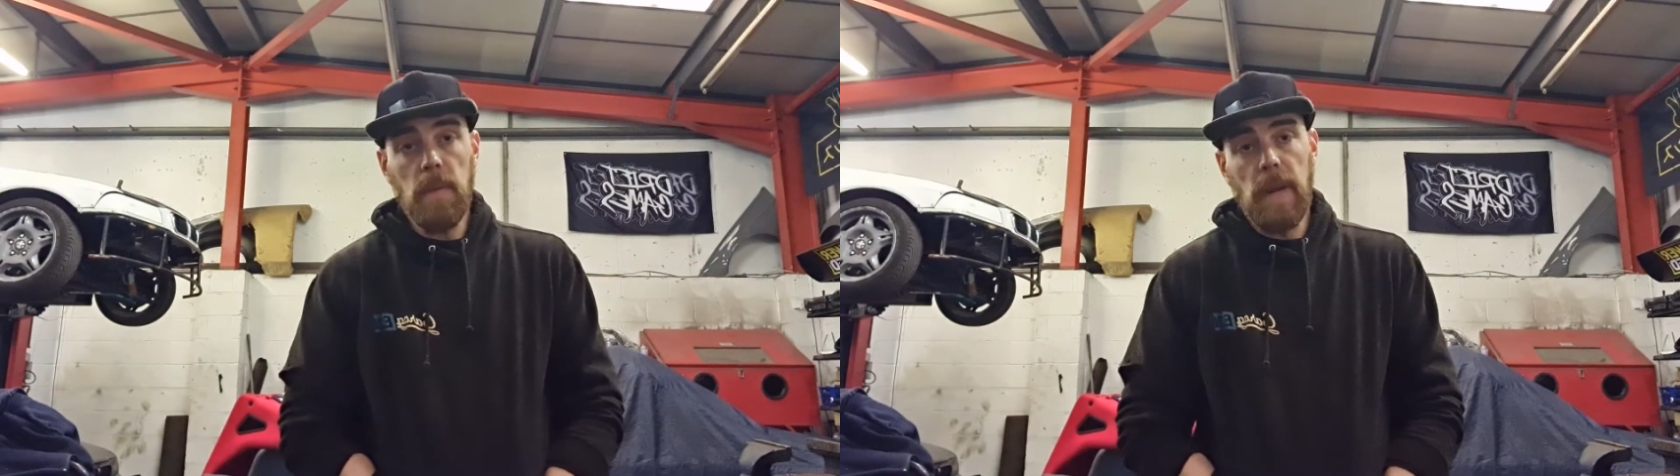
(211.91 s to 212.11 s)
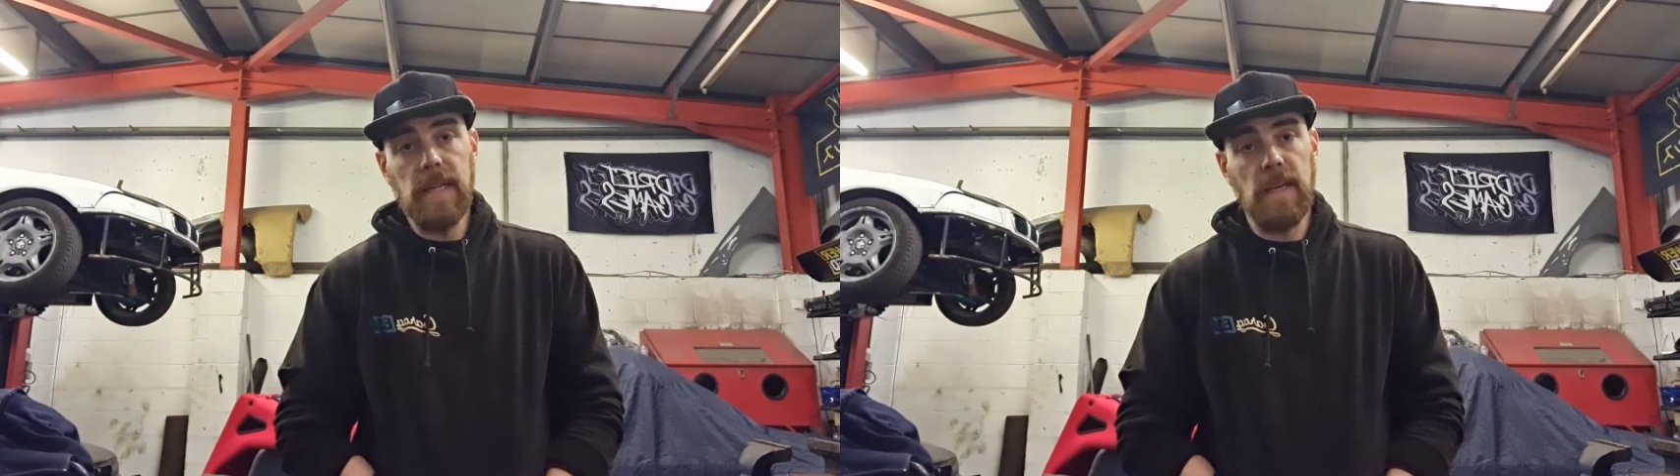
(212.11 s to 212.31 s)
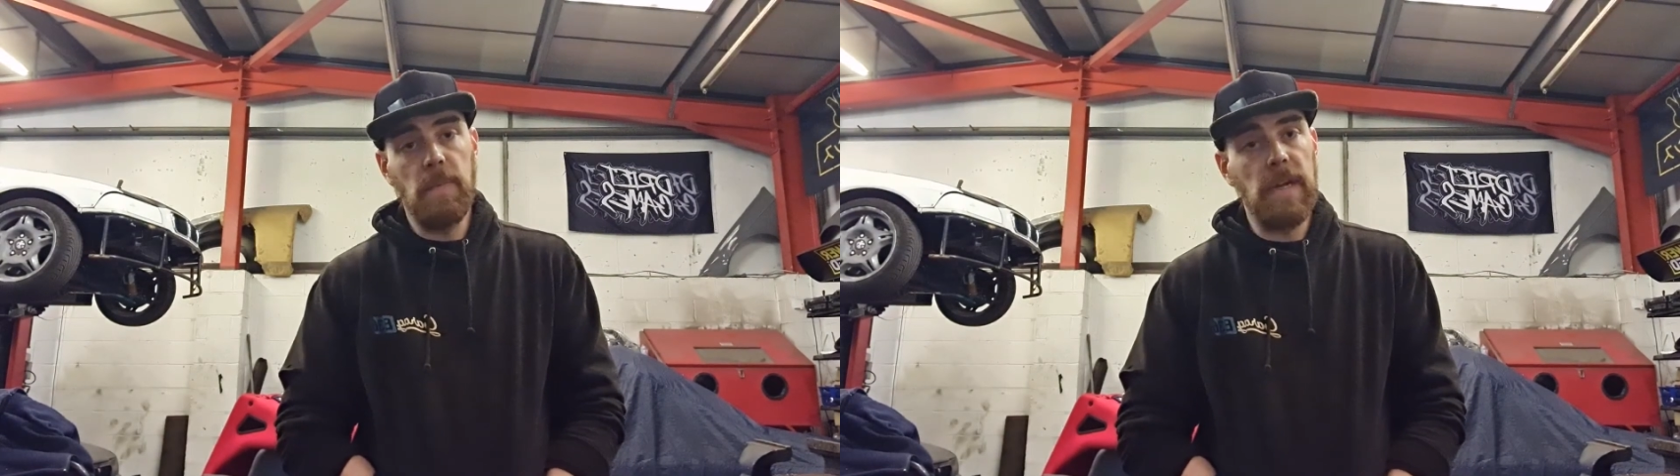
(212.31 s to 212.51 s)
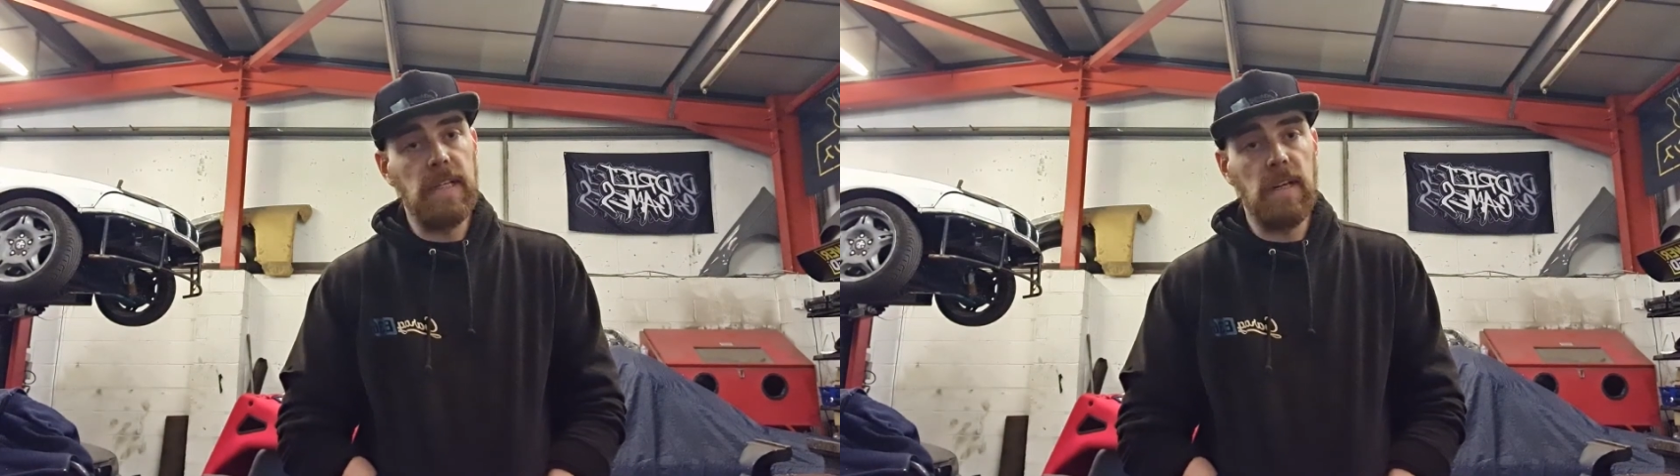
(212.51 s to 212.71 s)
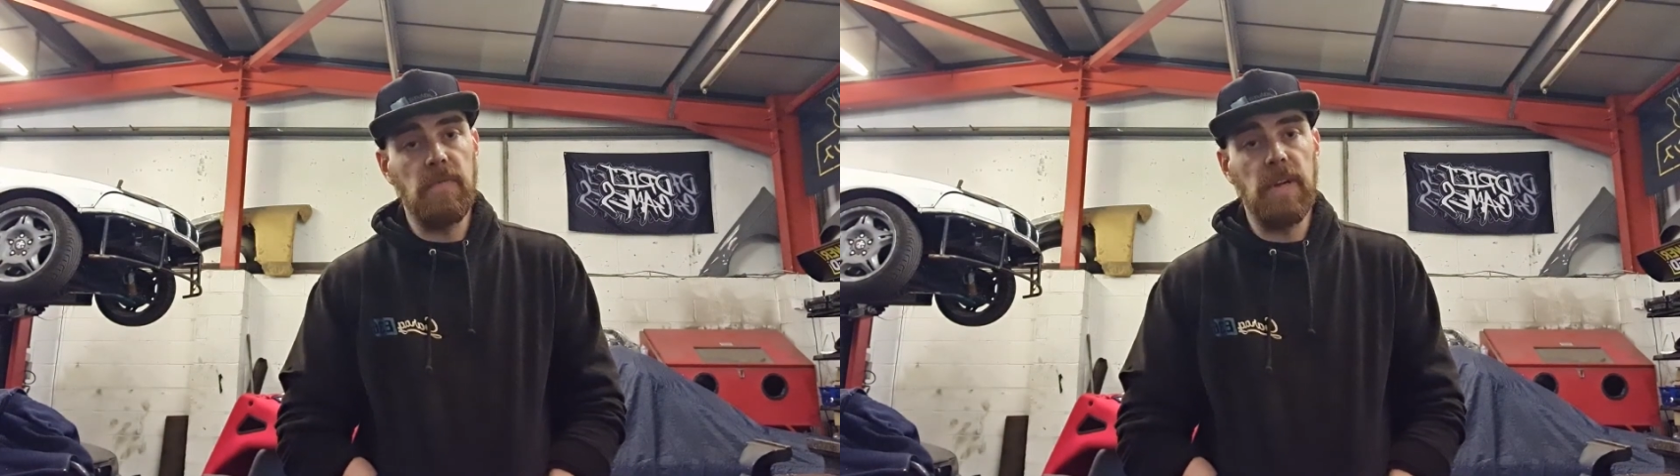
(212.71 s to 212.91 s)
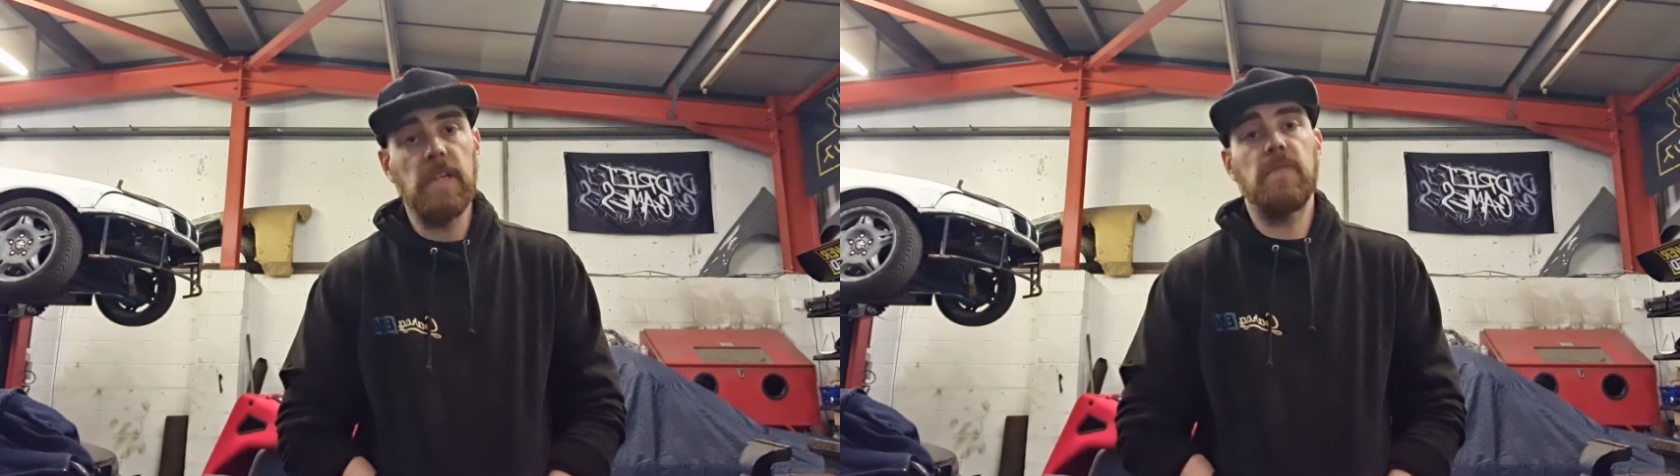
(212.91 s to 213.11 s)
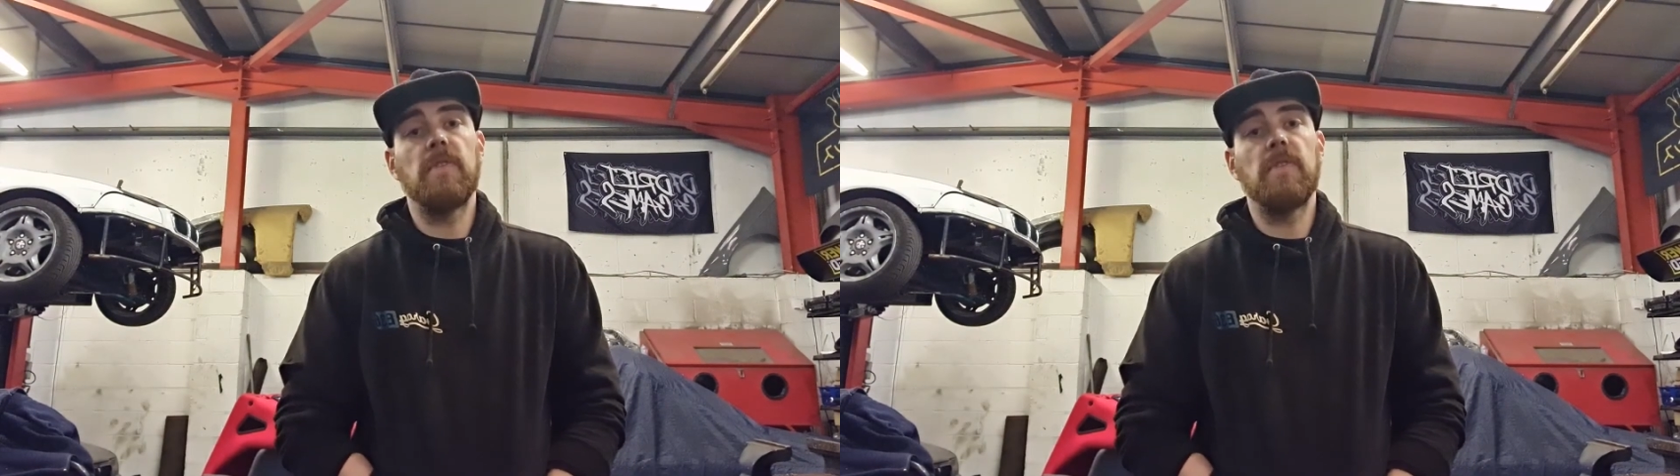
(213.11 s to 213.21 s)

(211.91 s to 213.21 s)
but that's it basically finished